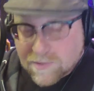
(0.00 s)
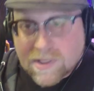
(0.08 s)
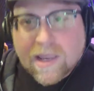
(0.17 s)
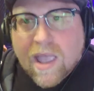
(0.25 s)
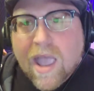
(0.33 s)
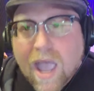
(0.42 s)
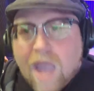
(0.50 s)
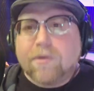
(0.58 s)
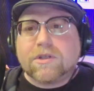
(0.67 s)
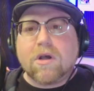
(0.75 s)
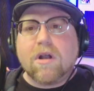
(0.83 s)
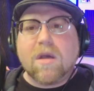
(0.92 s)
He's like, "Hey,
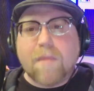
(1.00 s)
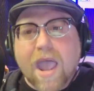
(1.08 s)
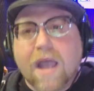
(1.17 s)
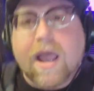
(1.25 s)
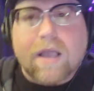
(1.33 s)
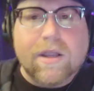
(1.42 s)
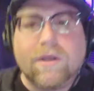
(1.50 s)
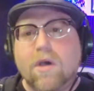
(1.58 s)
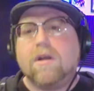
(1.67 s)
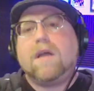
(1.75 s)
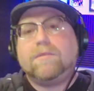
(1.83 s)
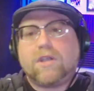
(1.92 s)
what's going on, man? How you
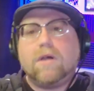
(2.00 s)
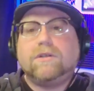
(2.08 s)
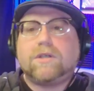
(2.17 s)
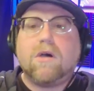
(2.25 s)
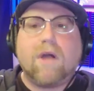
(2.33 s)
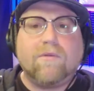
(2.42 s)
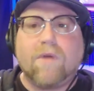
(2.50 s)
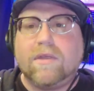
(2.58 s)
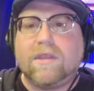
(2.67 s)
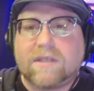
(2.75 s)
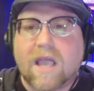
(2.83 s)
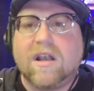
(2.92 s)
doing? I'm so and so. I
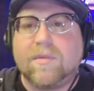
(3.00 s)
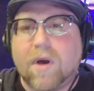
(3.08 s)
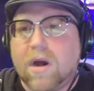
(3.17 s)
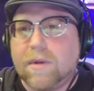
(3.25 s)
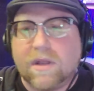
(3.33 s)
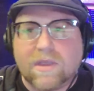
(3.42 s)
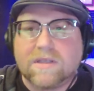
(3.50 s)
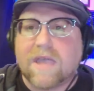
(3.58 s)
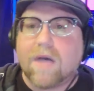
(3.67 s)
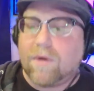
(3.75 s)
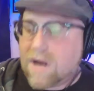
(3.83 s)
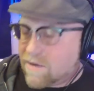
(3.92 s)
run the sound department. This,
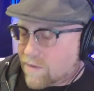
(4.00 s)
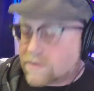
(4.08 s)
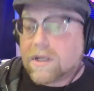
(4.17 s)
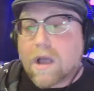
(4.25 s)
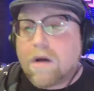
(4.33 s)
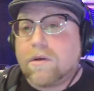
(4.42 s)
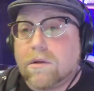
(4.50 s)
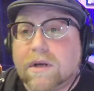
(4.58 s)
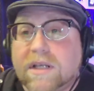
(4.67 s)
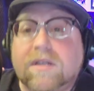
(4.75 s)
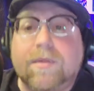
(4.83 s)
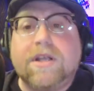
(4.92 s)
that, whatever." I was like, "Oh, cool.
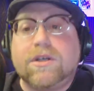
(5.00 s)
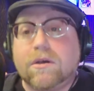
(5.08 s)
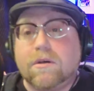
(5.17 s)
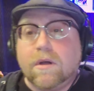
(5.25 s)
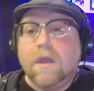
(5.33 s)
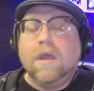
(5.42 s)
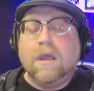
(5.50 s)
Nice to meet you."